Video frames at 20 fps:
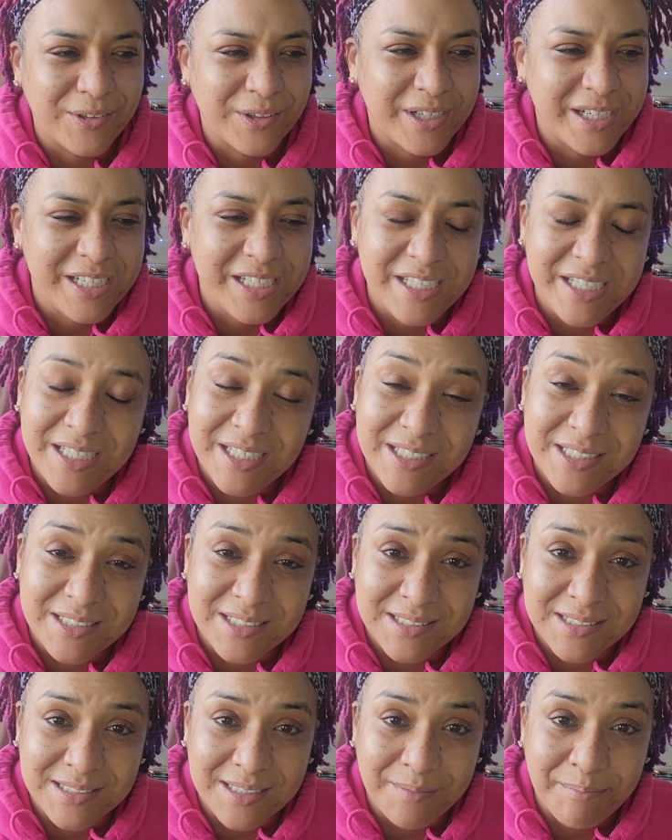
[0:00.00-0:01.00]
or he
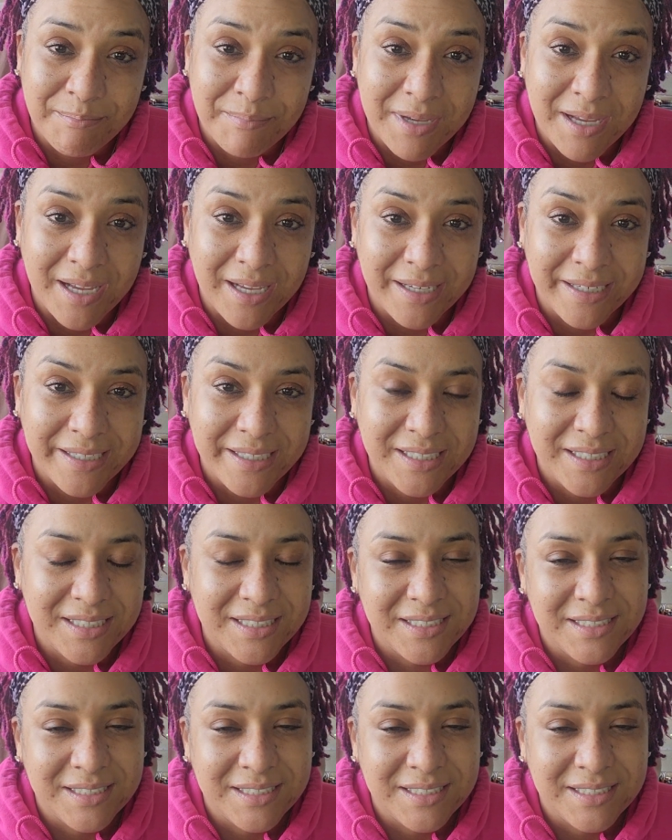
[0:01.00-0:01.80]
needed somebody